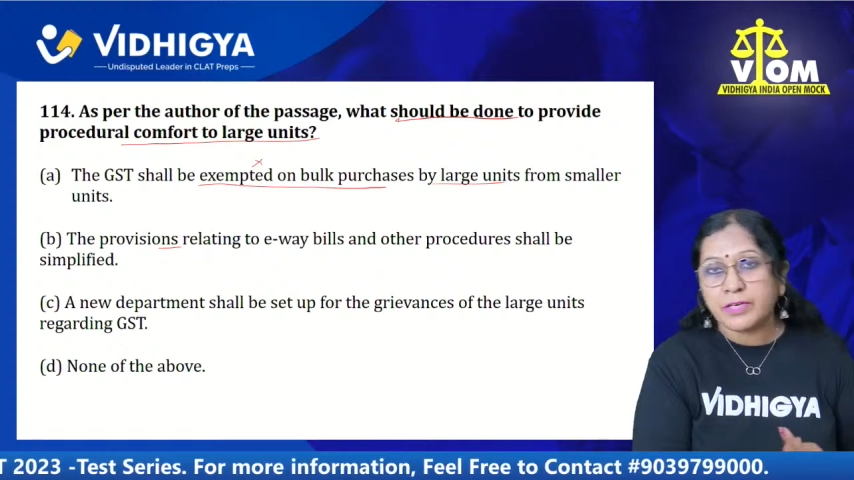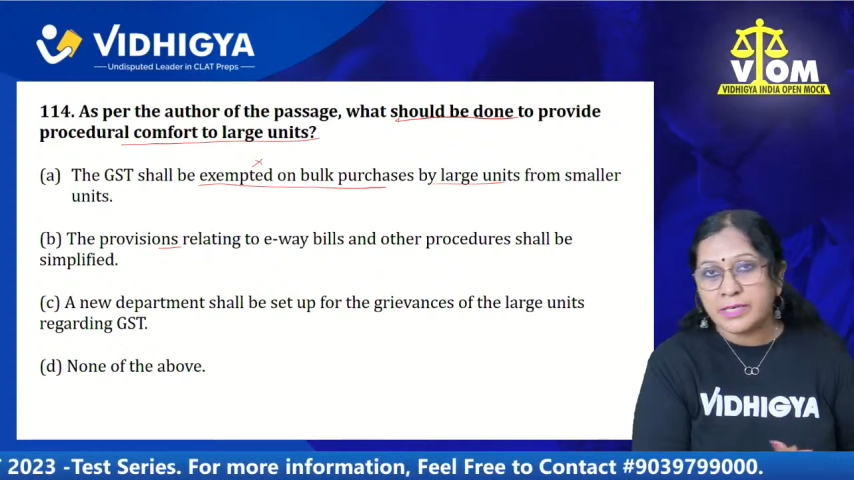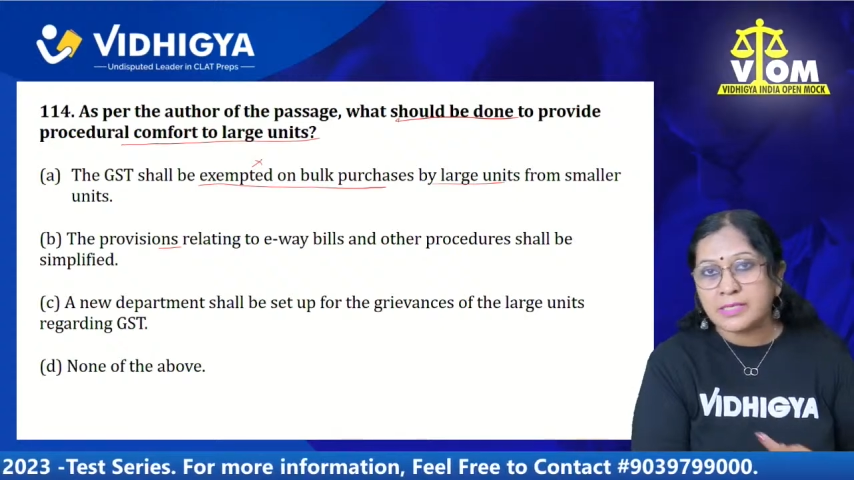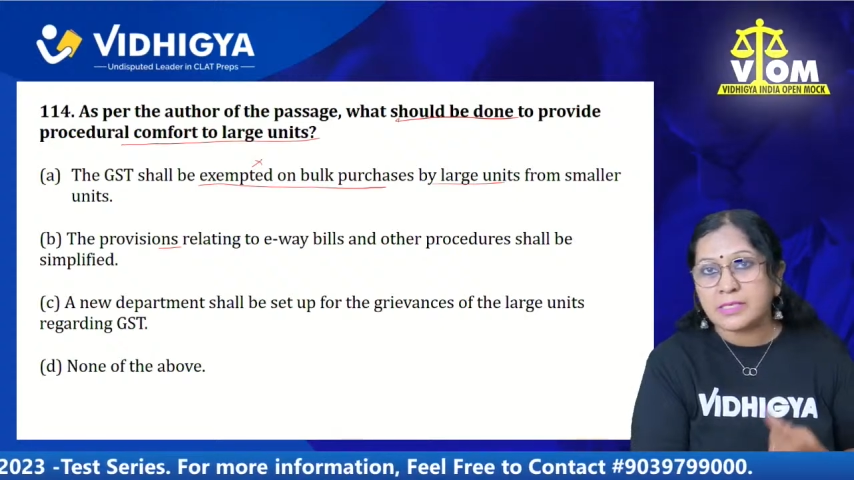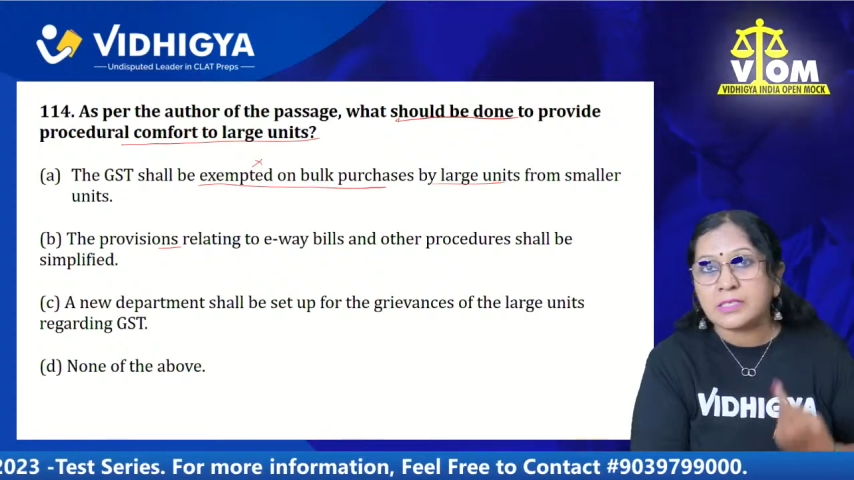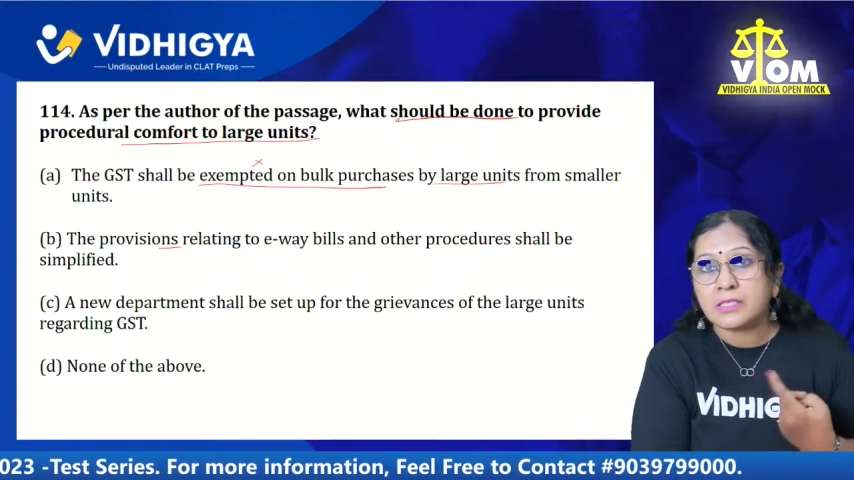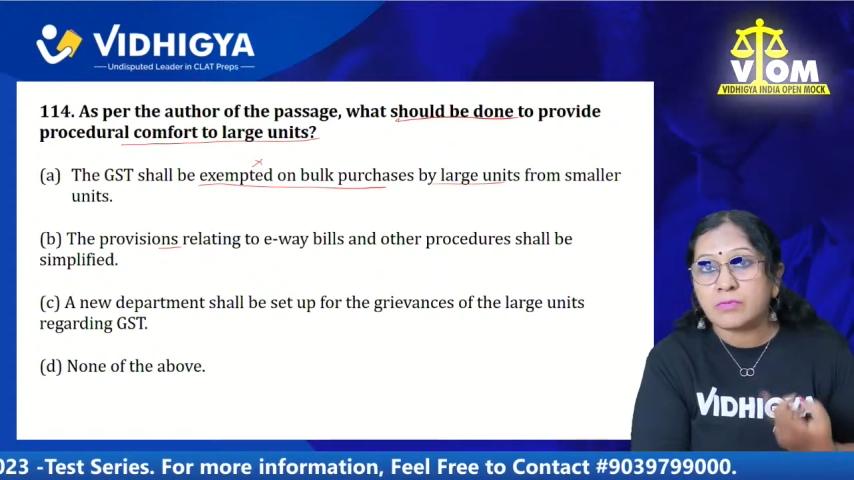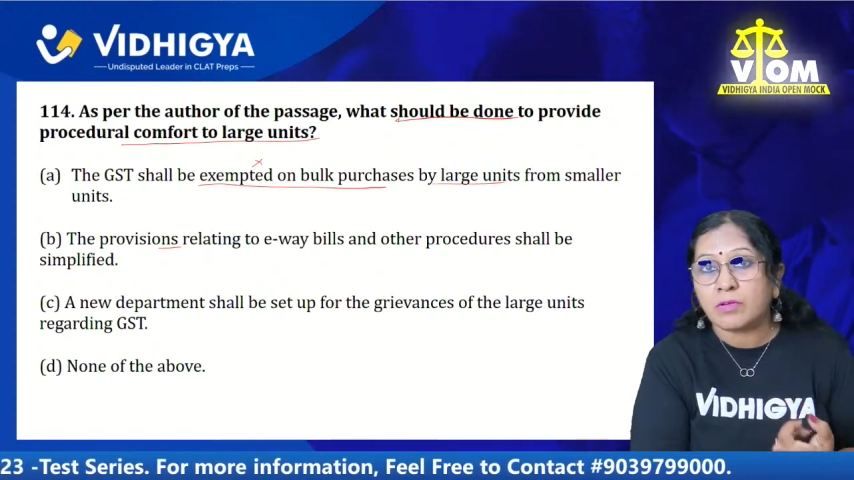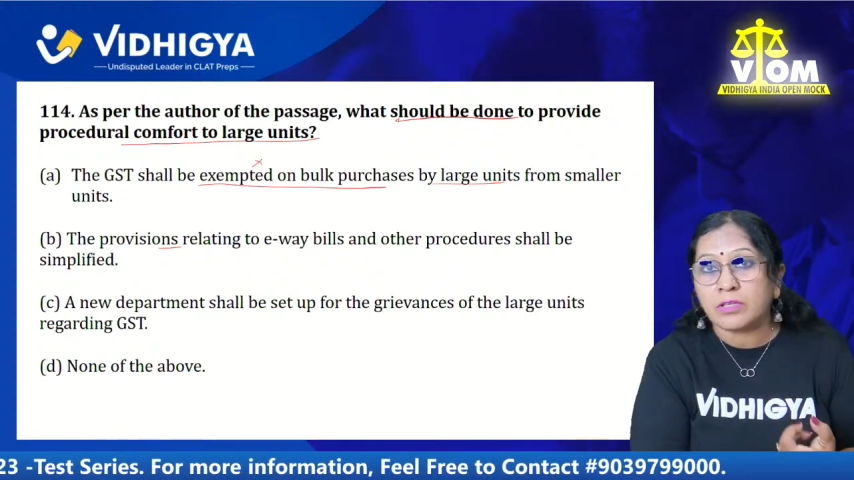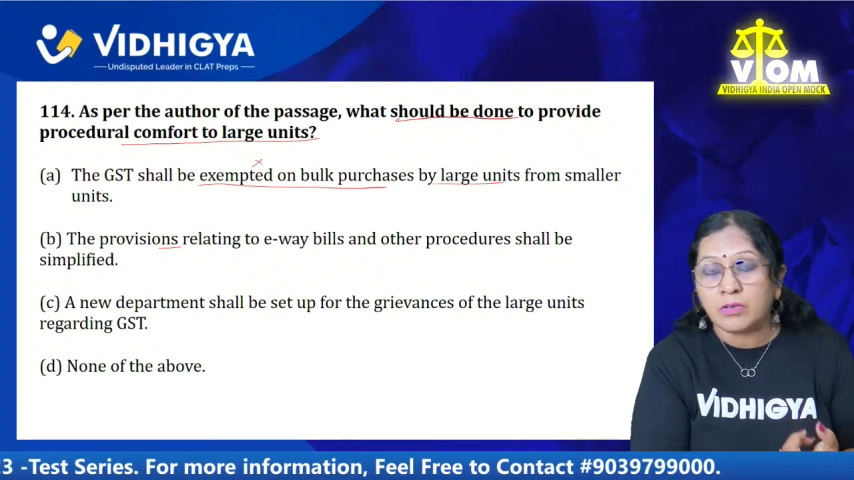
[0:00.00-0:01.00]
Yes, this is
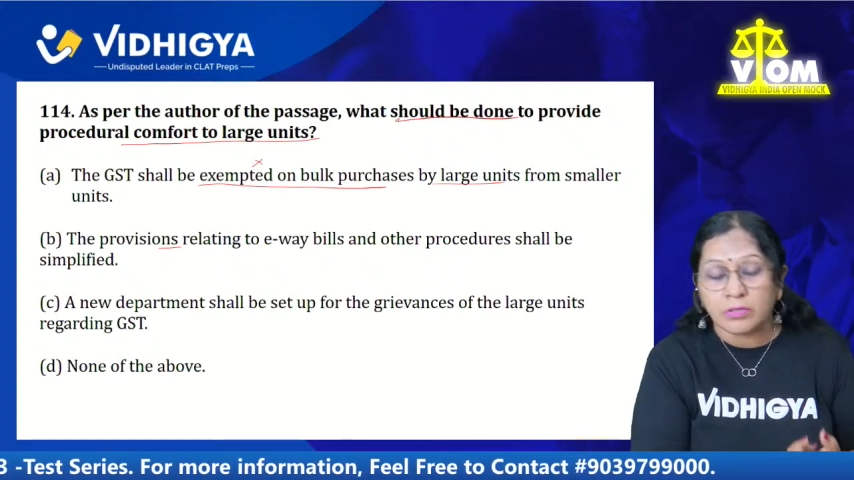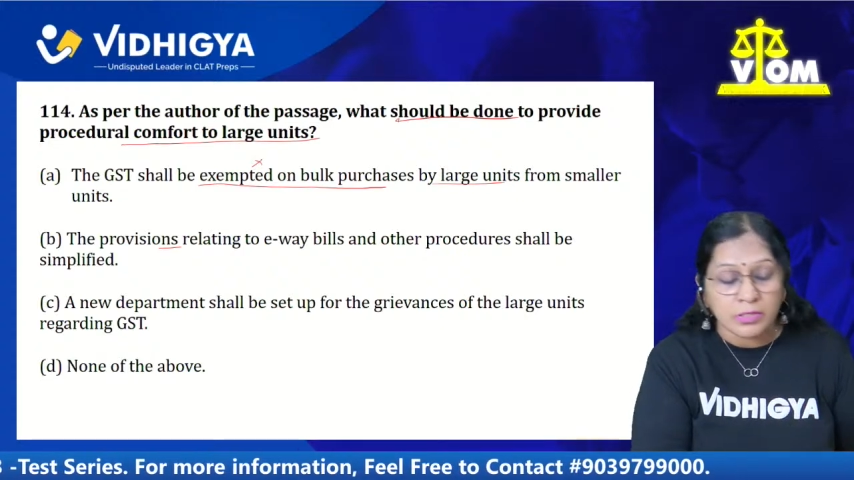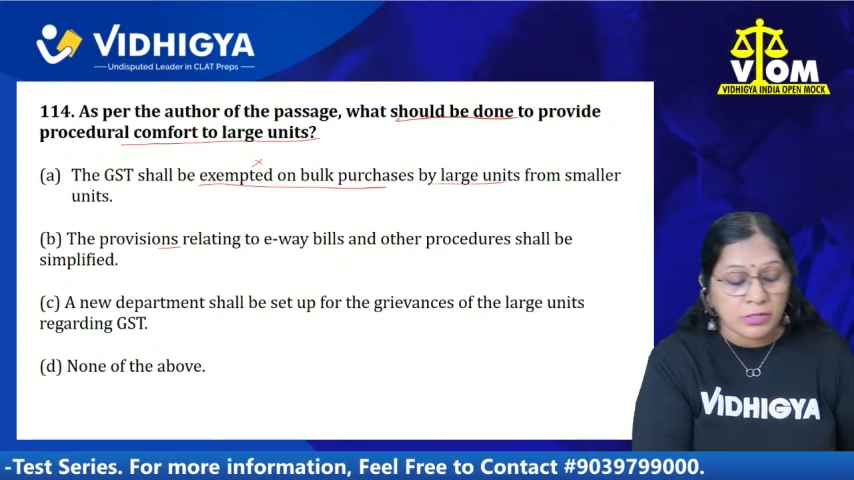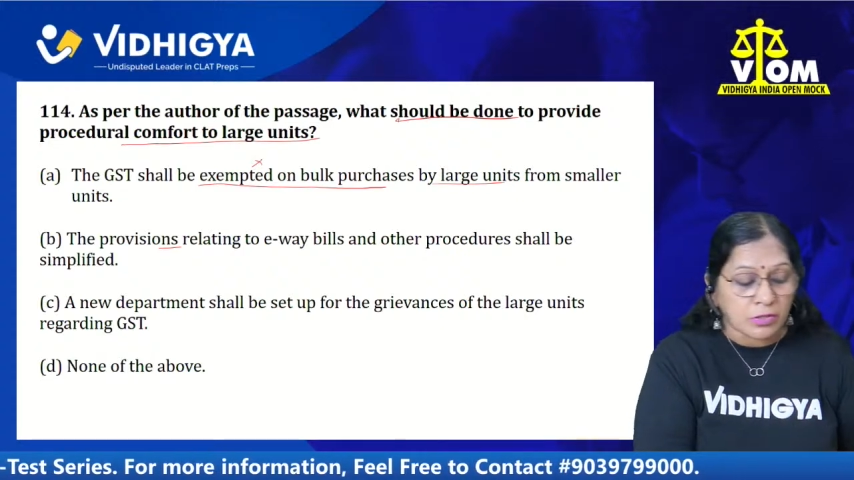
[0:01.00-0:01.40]
what the author's